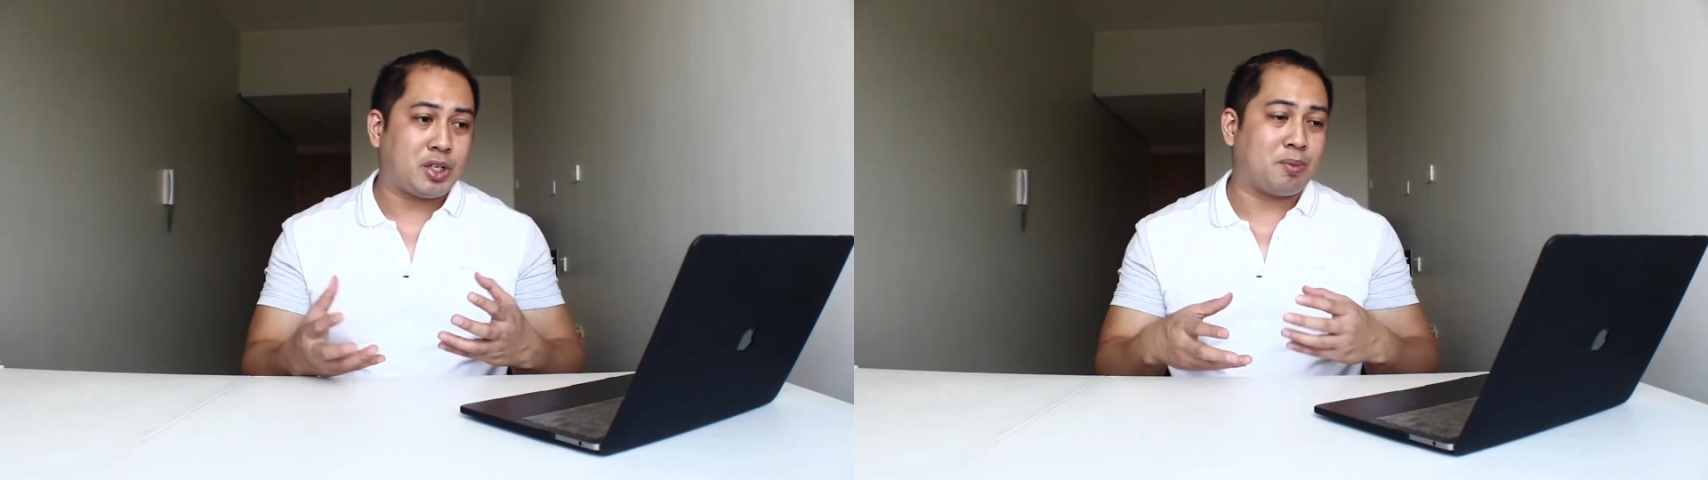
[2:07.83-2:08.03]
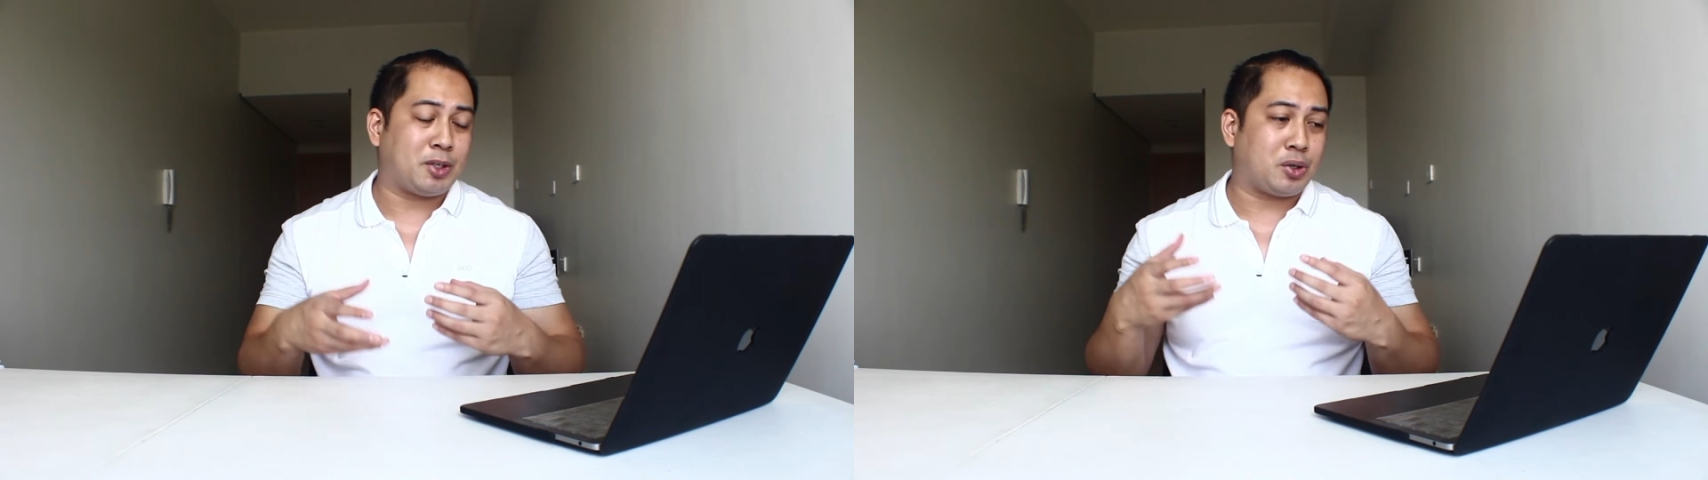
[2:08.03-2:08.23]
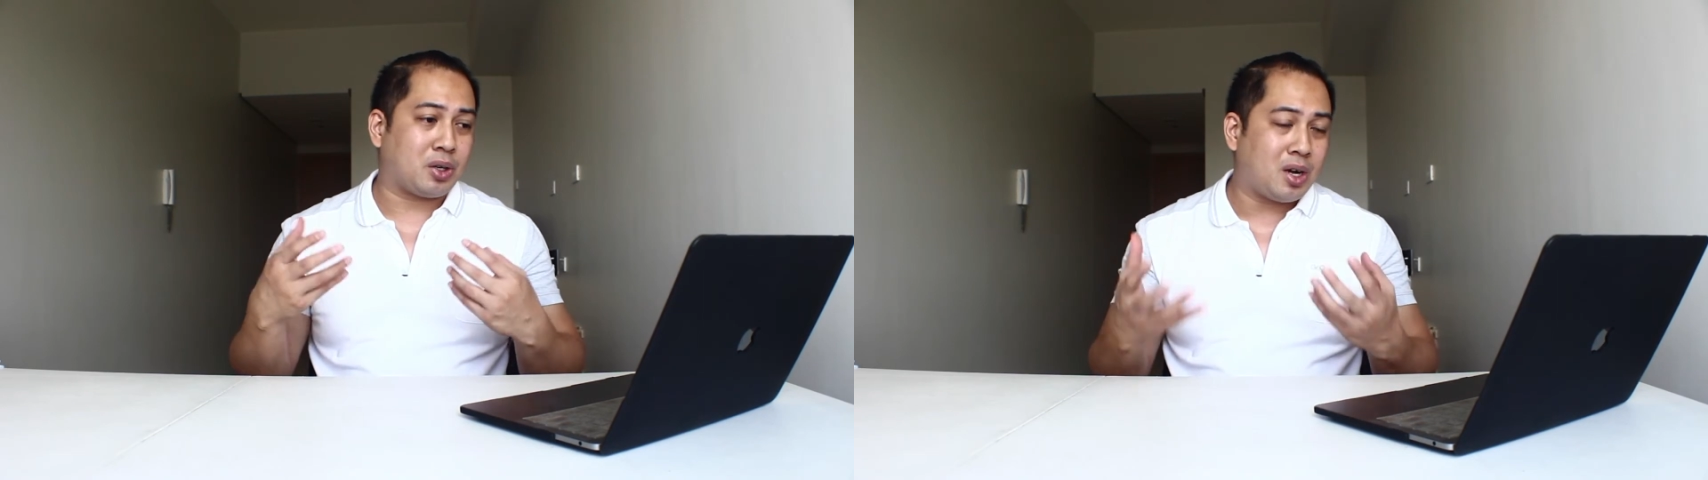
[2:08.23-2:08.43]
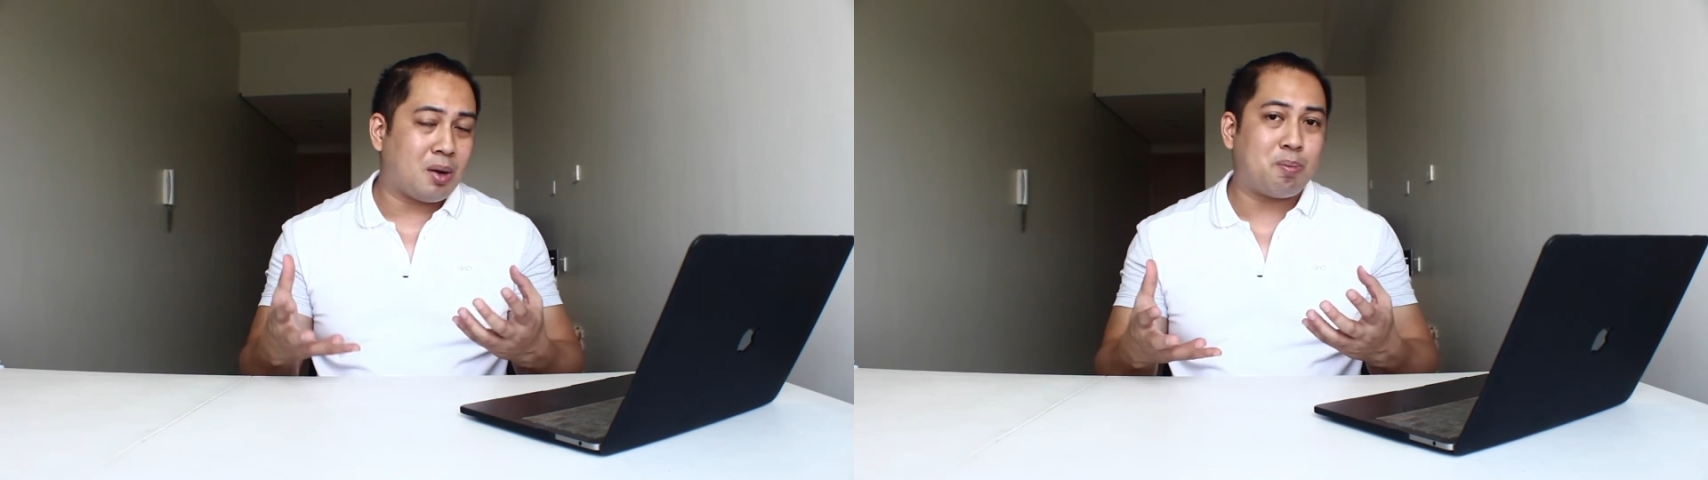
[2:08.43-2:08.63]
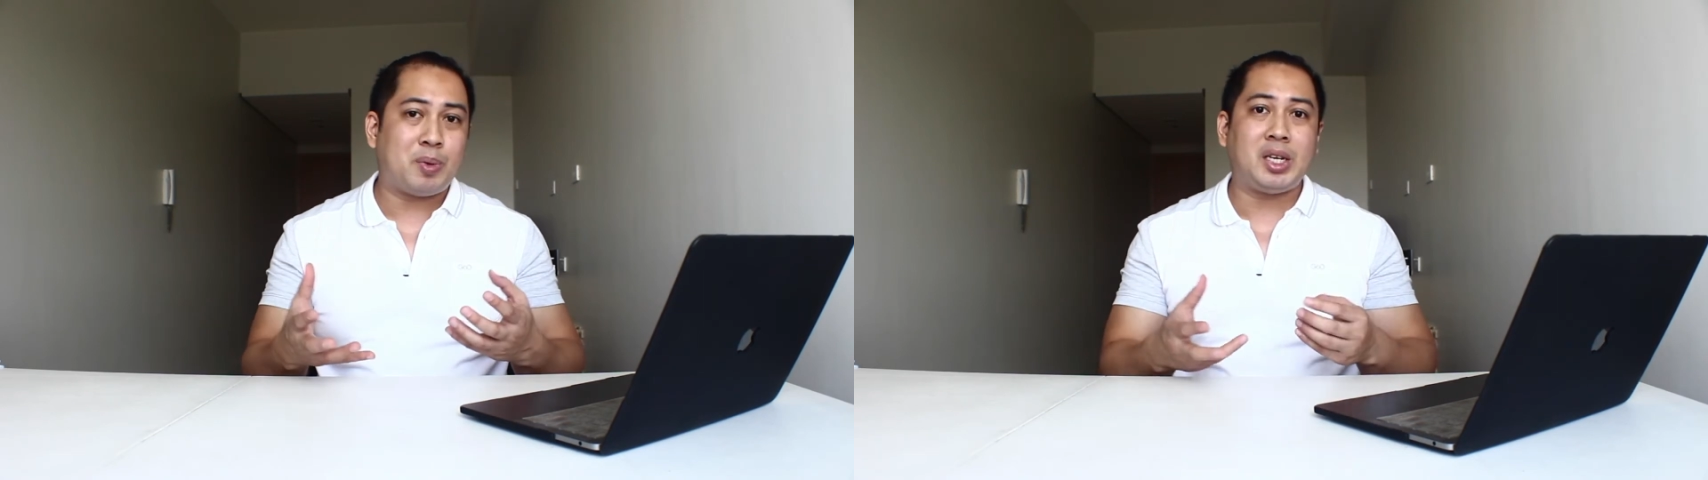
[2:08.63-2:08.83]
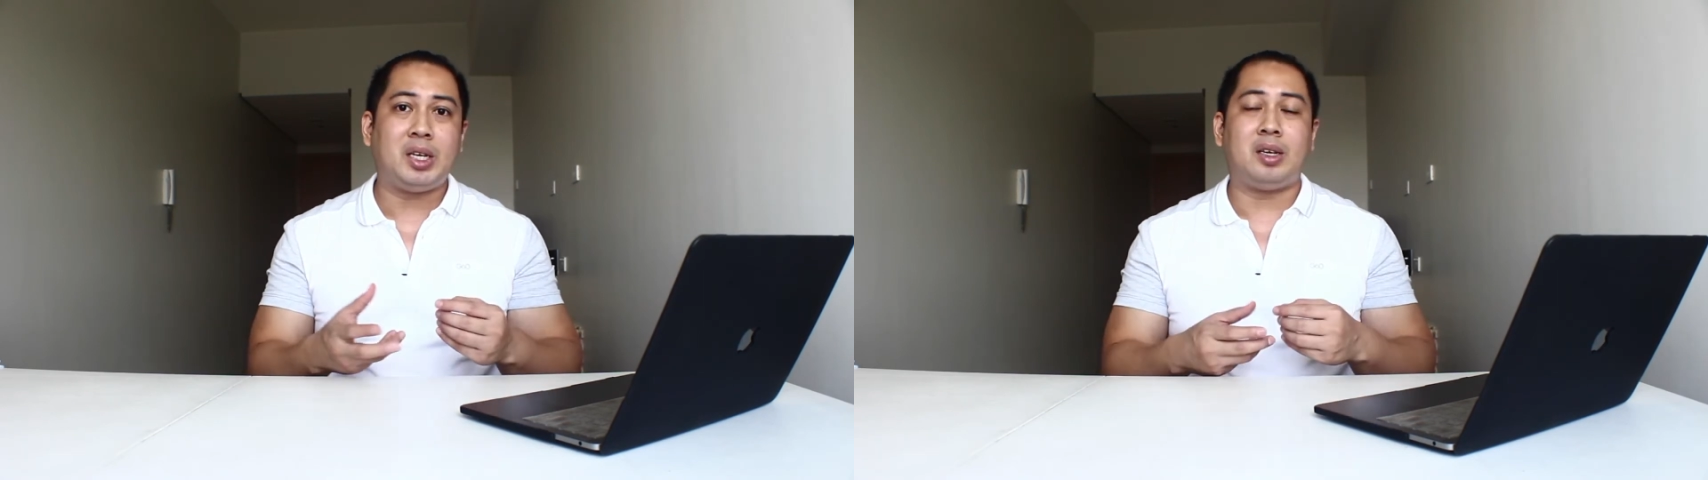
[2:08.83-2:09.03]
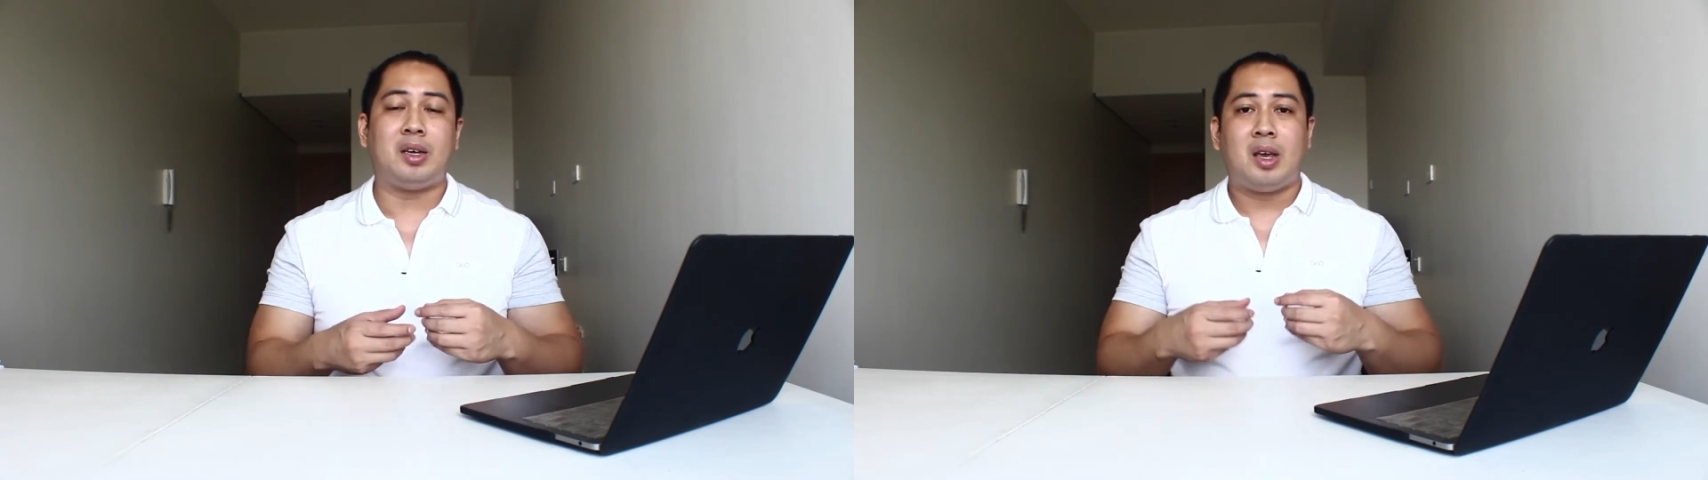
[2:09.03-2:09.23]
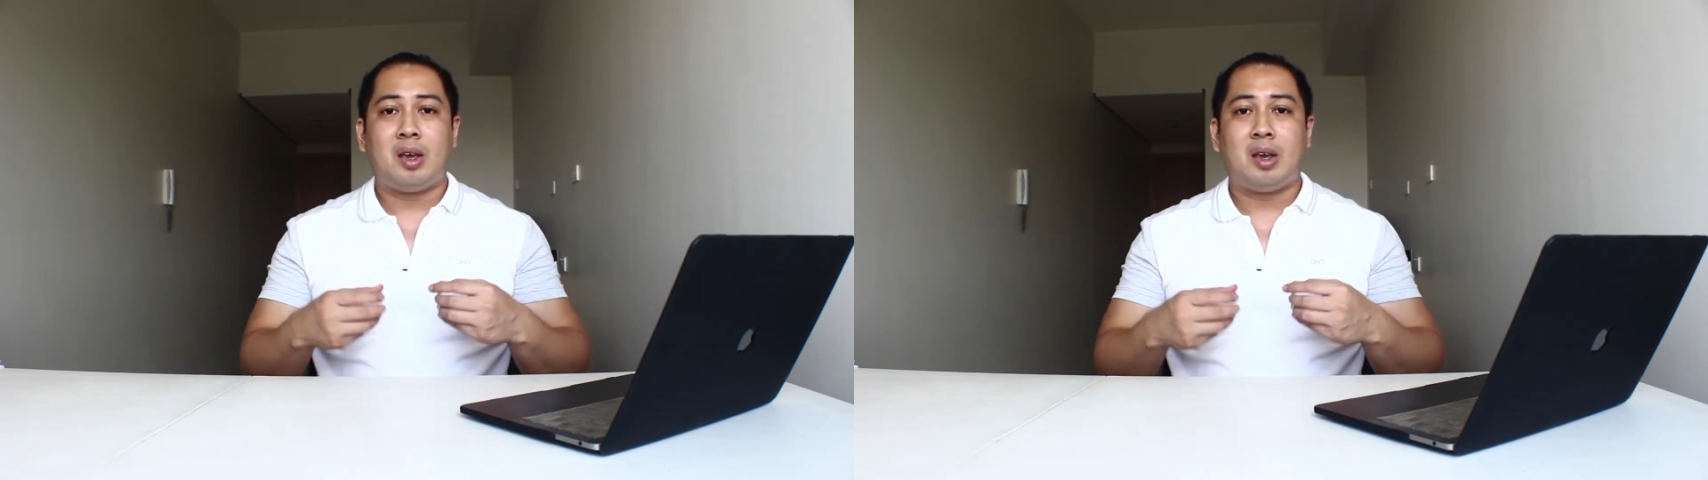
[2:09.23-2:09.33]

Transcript: about your company,